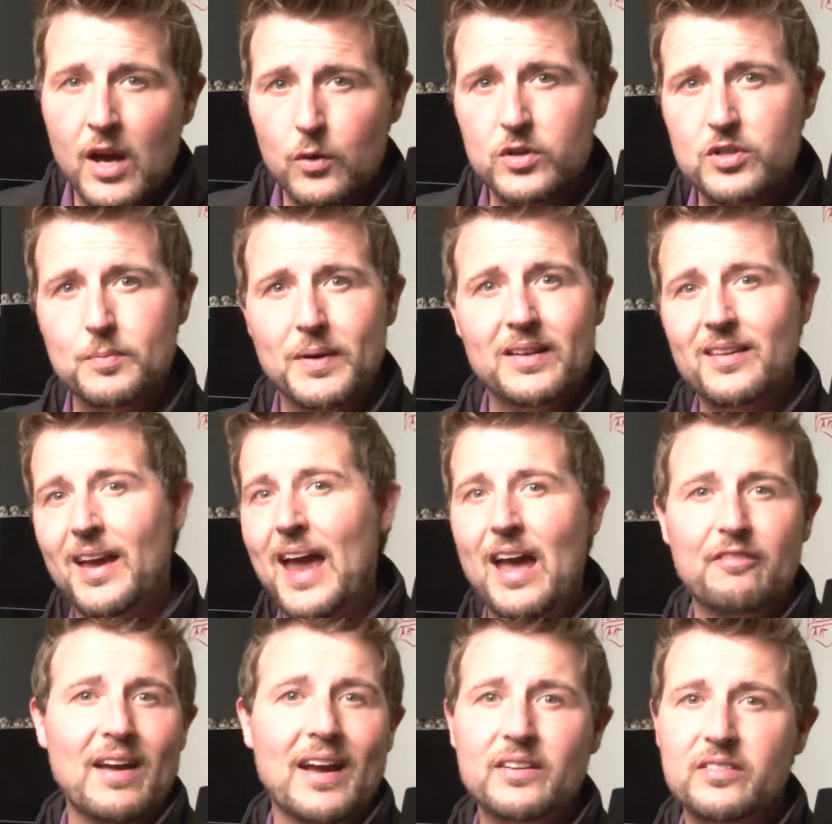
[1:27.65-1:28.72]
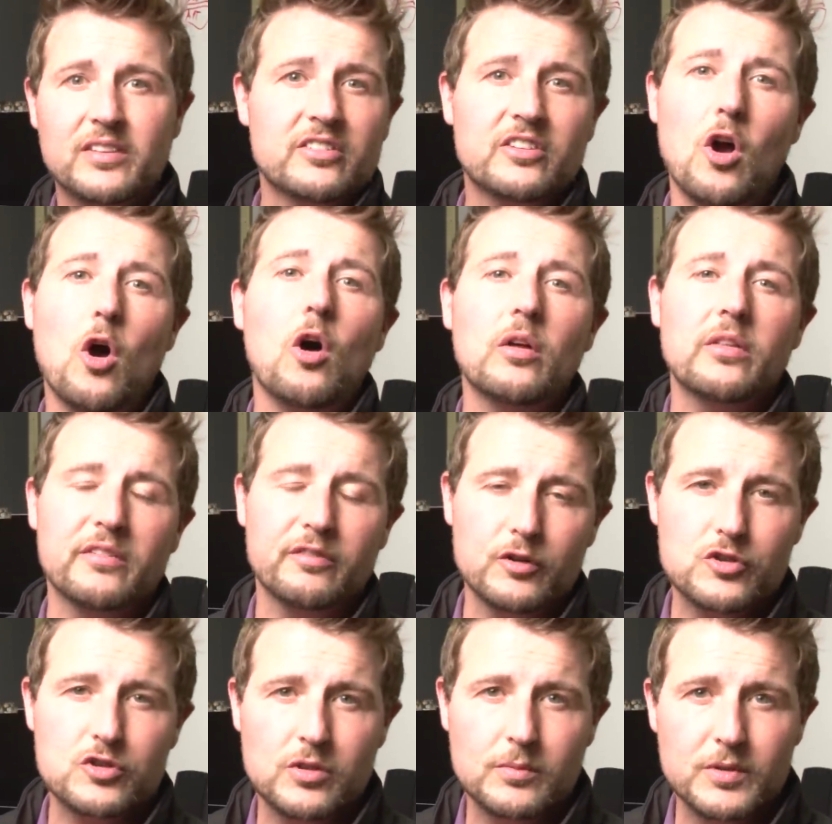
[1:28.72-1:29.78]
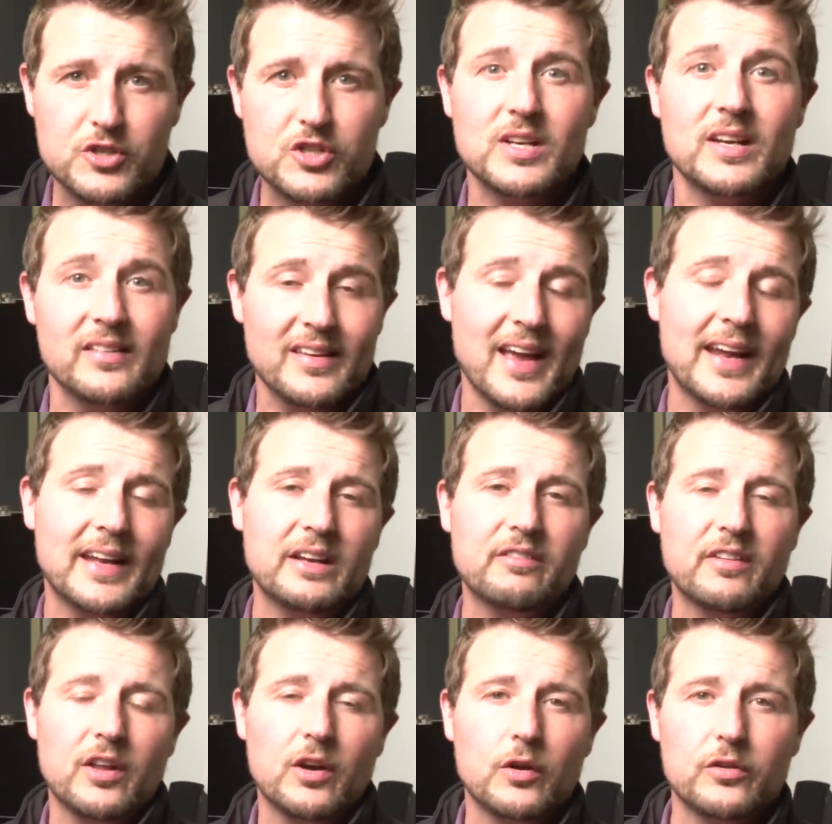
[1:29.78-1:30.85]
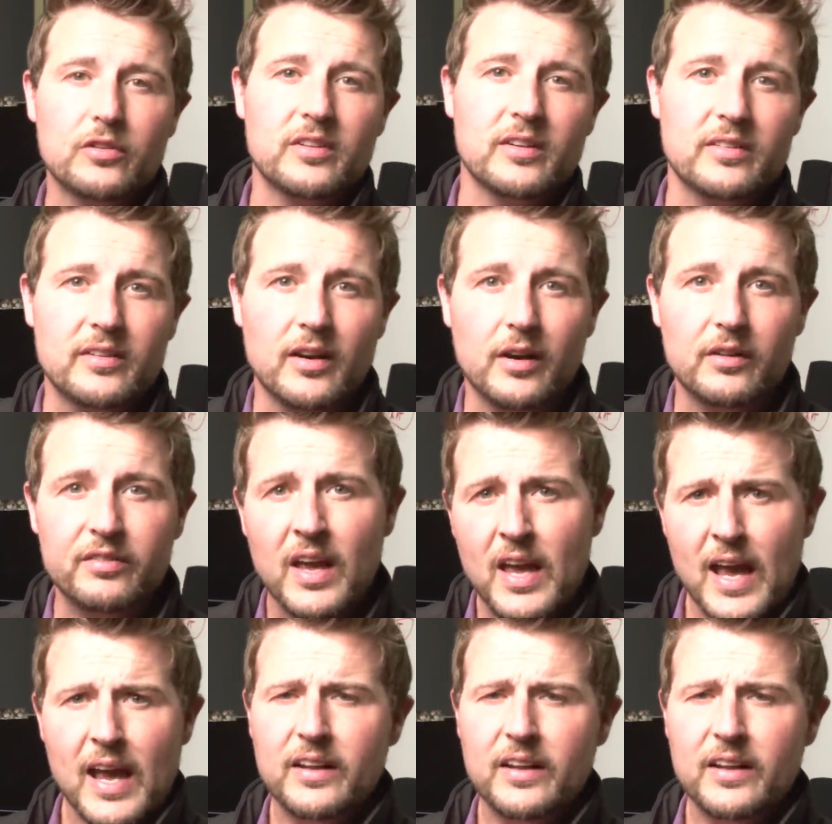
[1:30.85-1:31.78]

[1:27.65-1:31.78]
which means I have access to all the virtual machines and even the host itself.